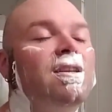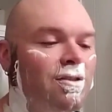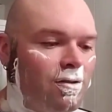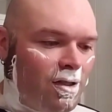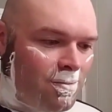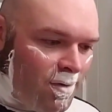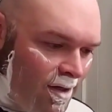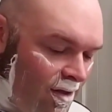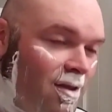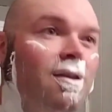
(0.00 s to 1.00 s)
that Douglas
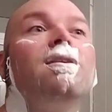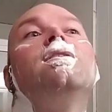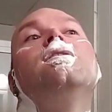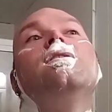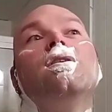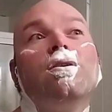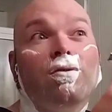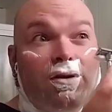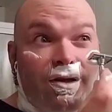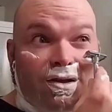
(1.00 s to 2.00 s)
Smythe
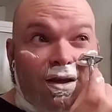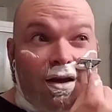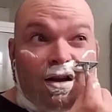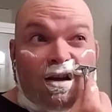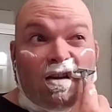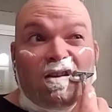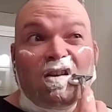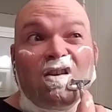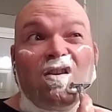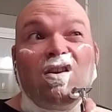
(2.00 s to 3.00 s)
released that
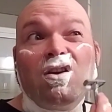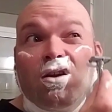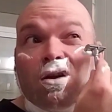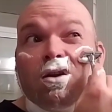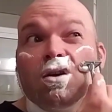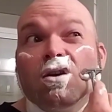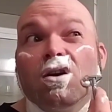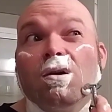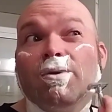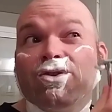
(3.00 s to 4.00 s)

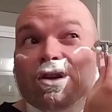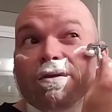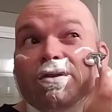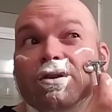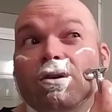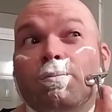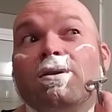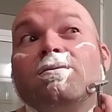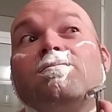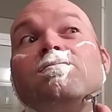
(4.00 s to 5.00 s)
Irma Shave soap